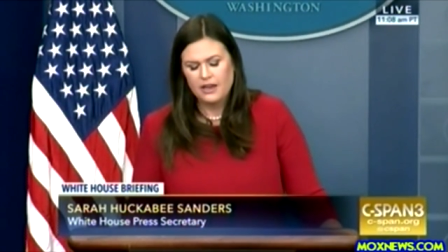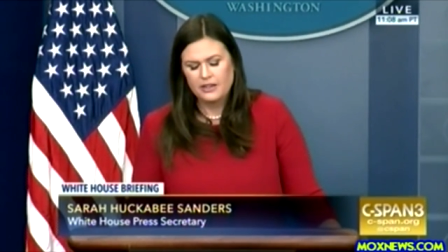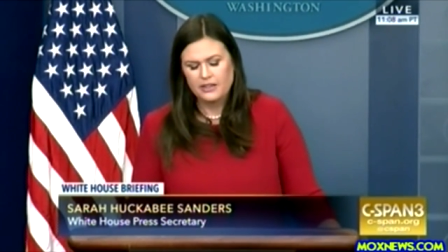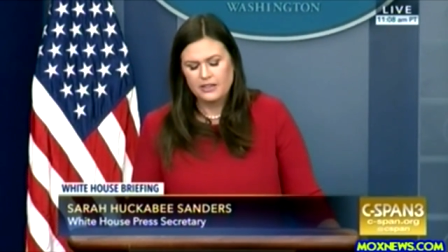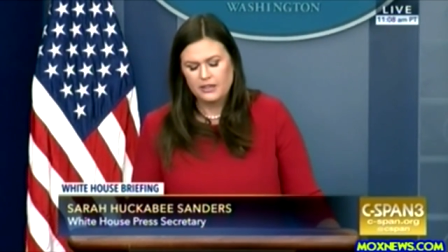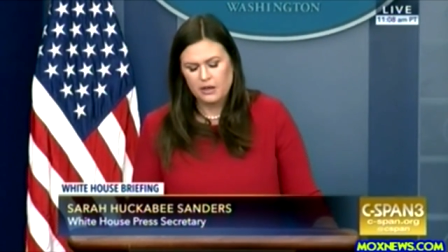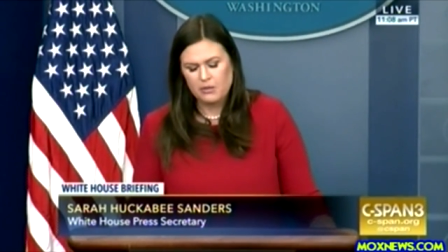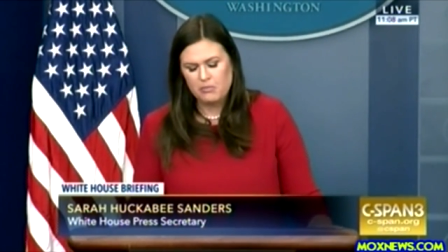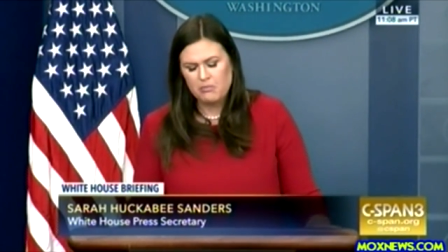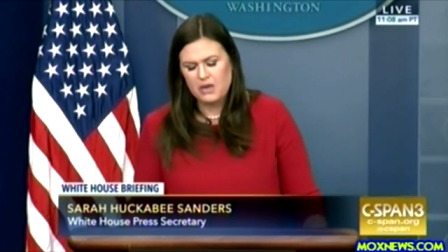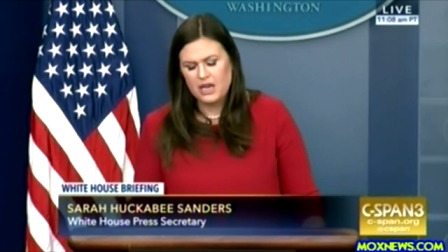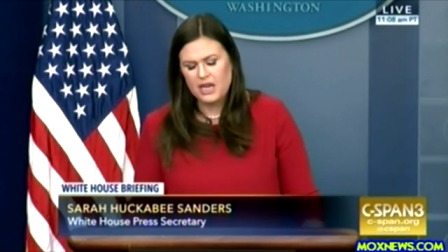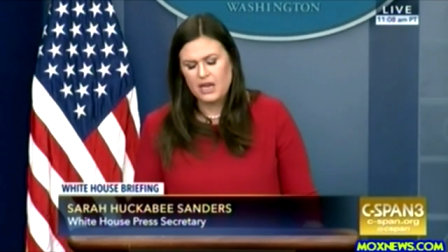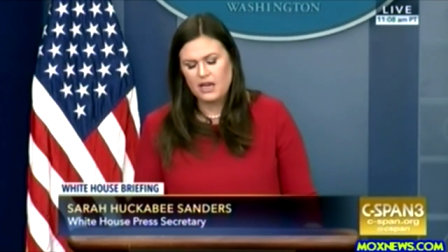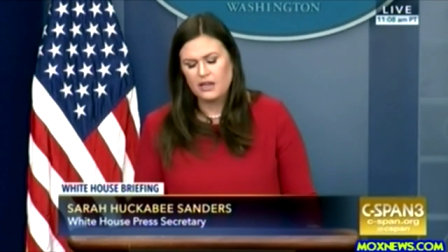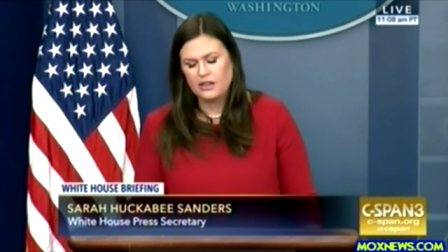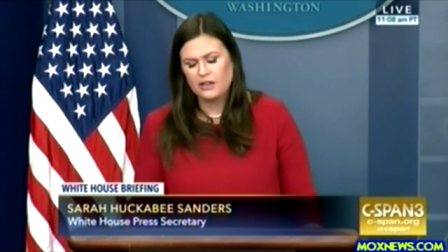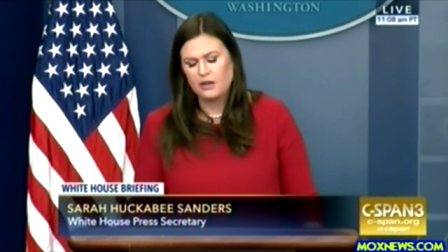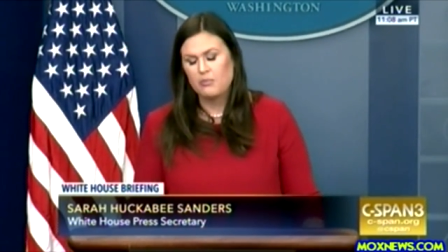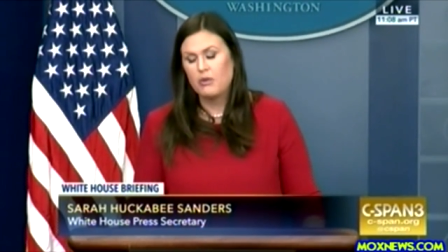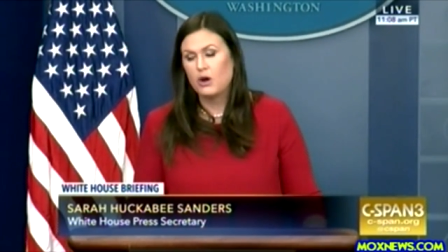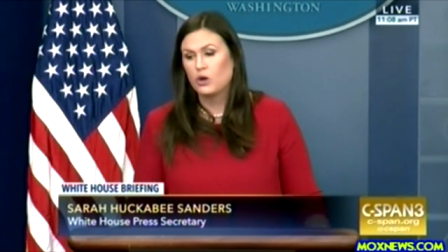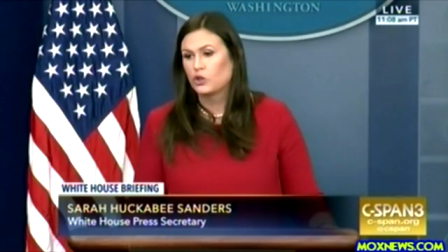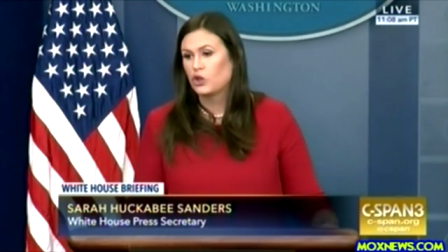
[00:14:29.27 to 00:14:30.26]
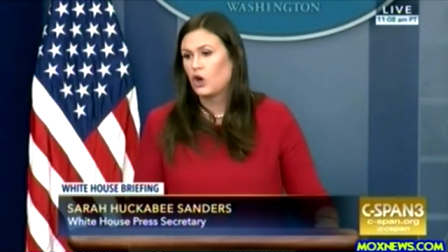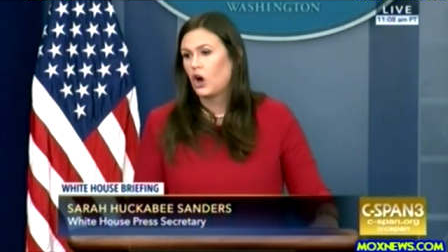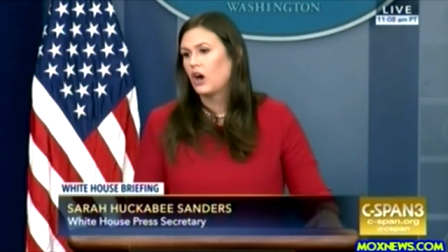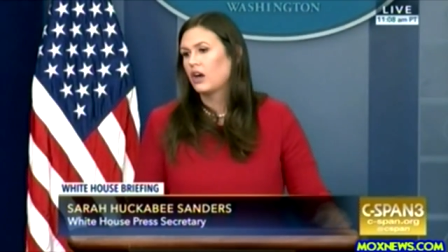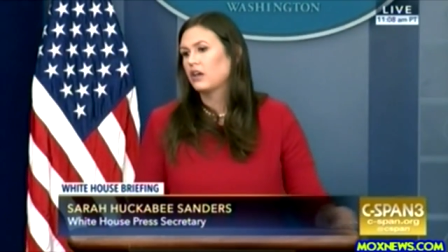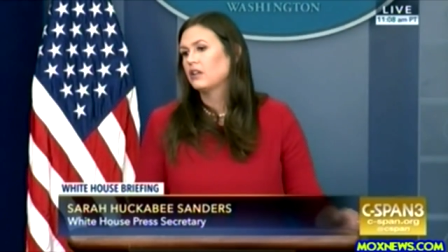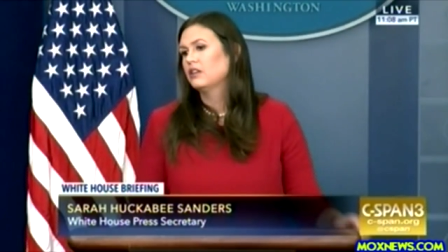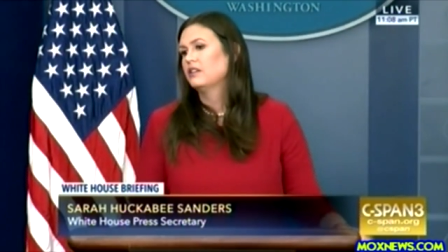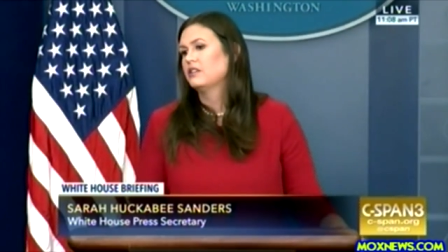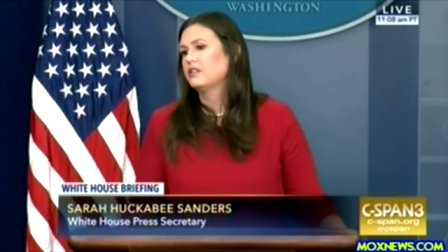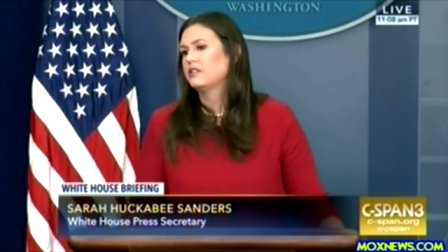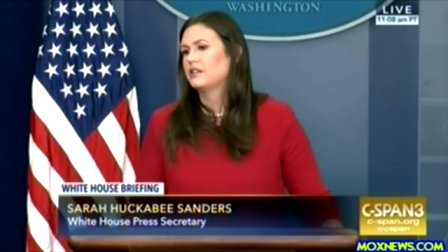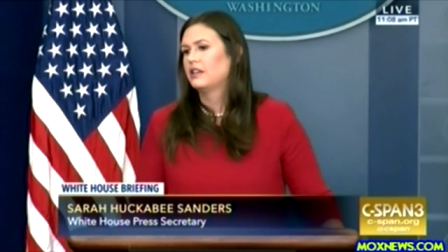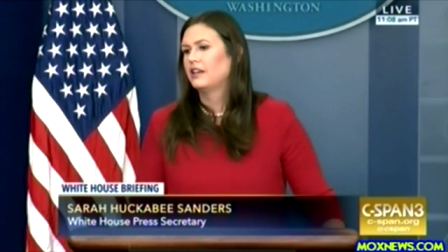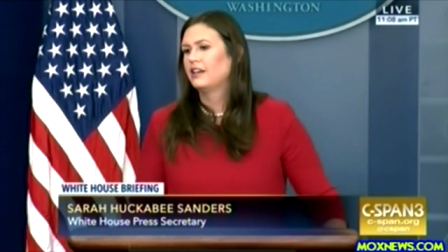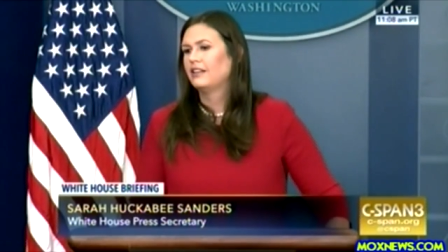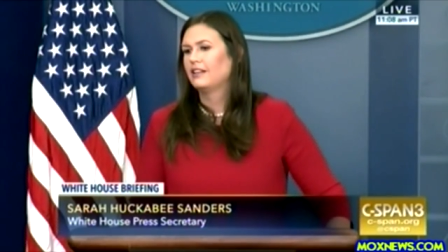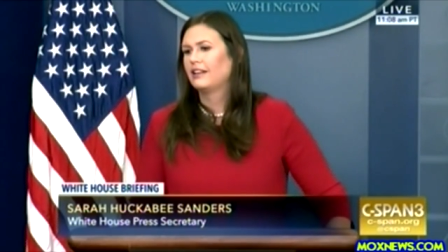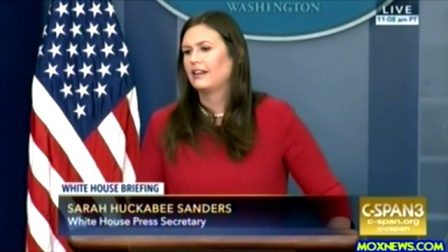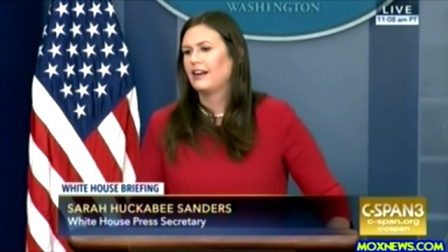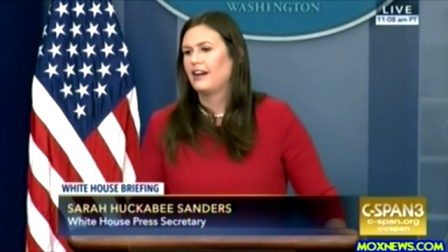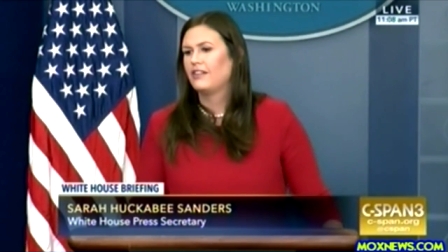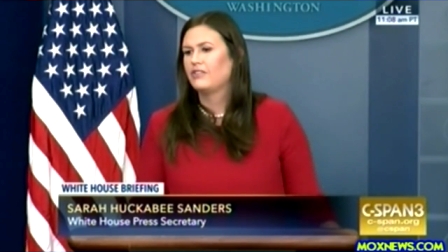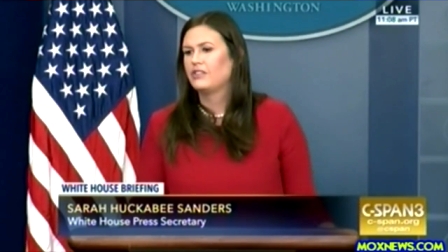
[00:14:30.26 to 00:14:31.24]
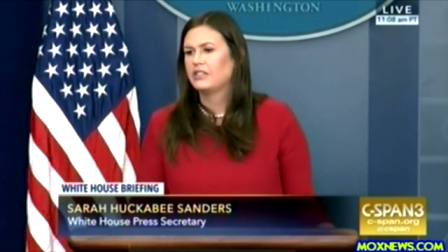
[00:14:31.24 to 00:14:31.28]
To me, the most heartless thing
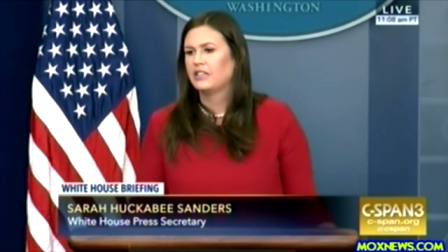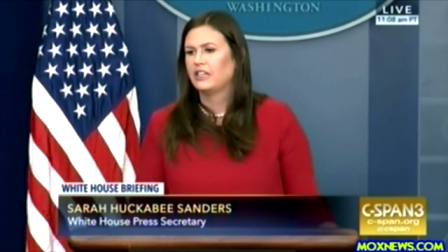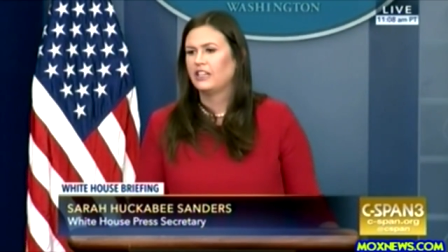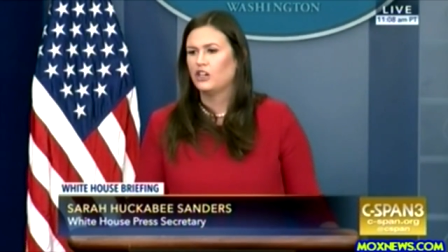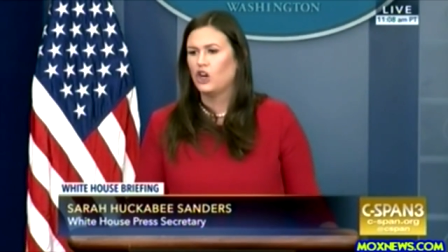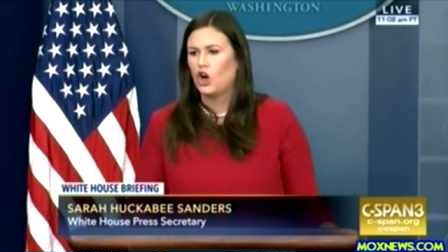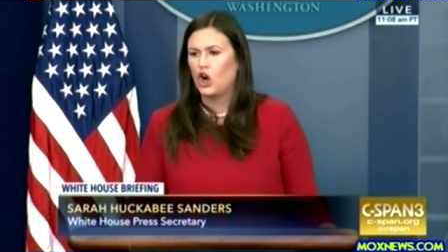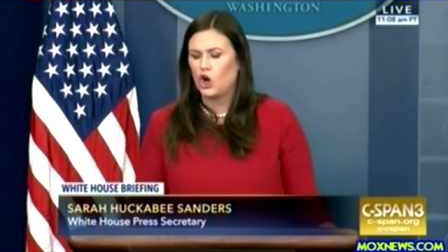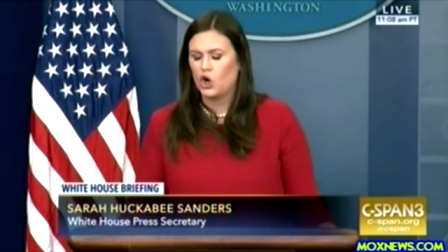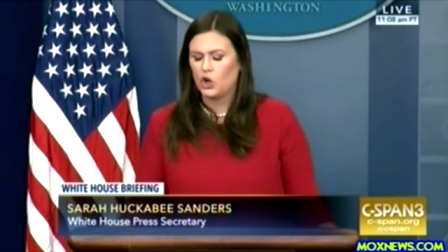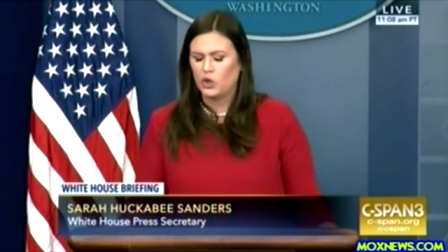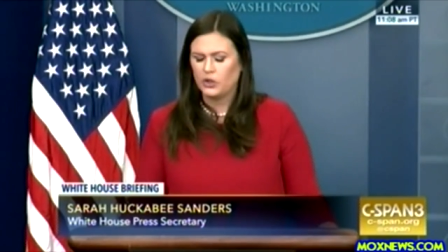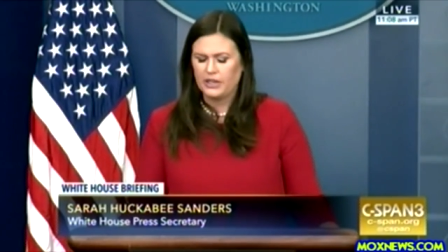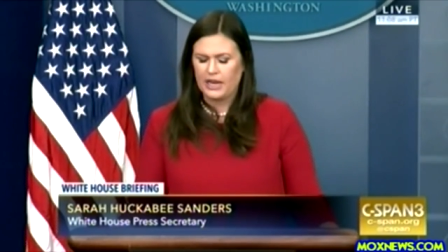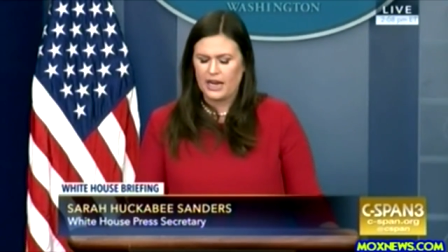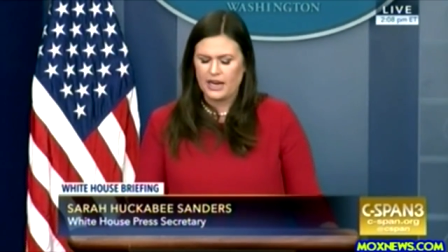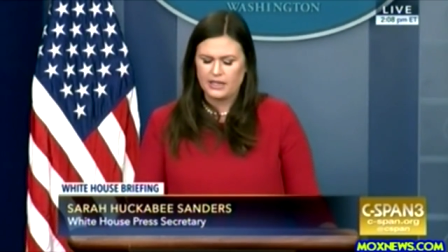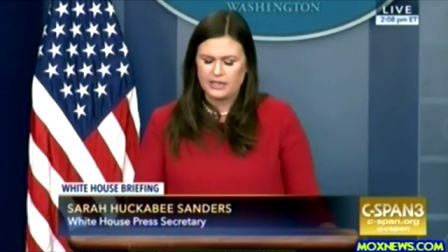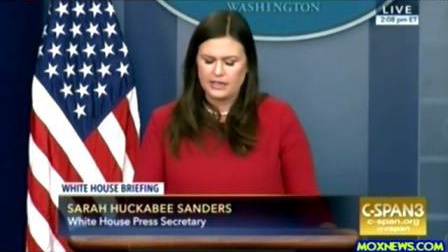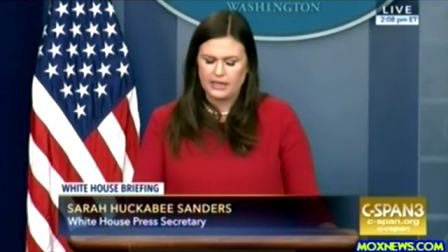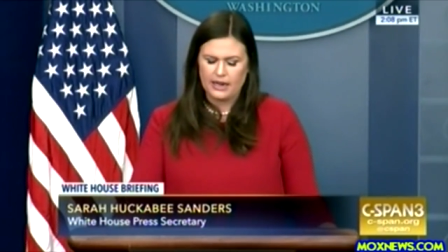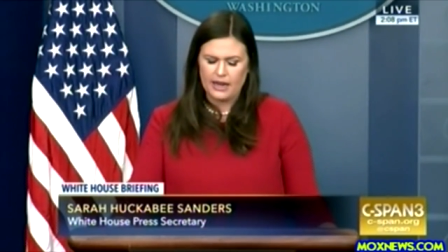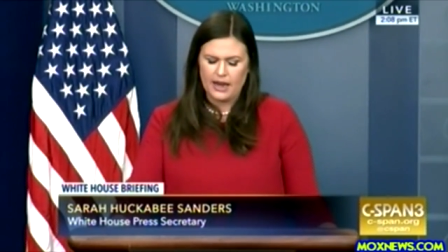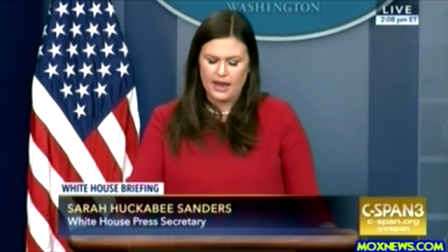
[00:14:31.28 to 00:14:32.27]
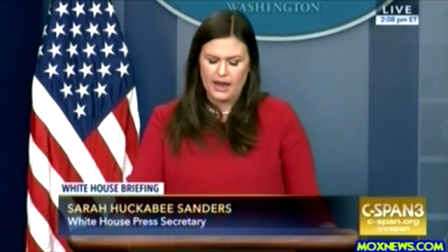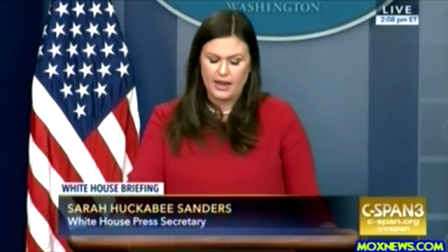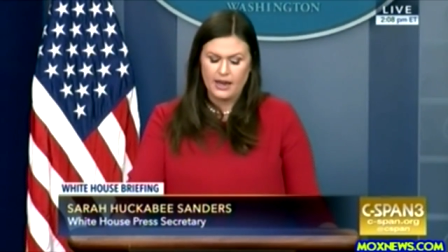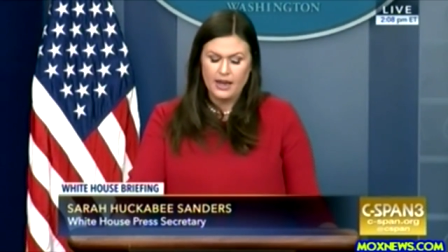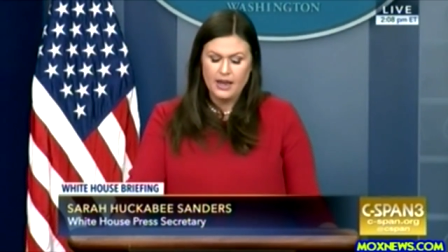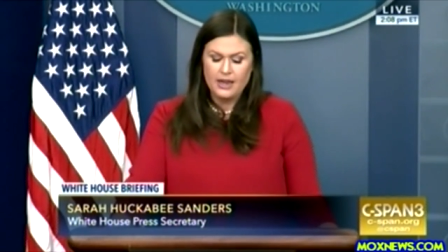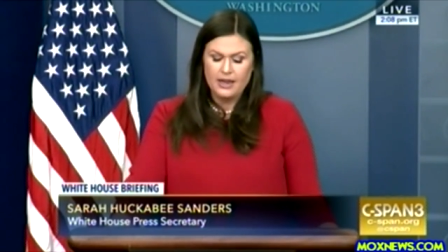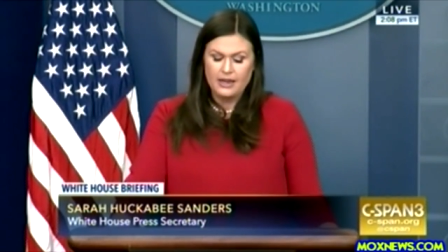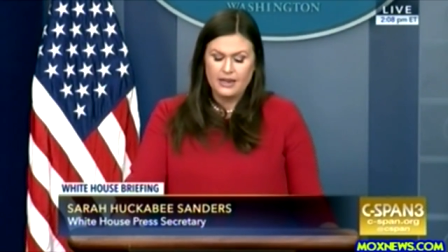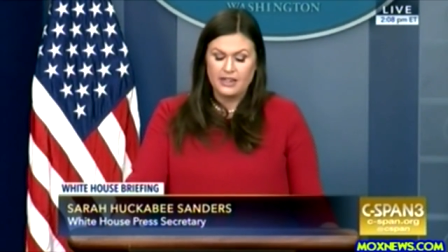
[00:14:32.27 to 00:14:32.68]
that I've seen all day today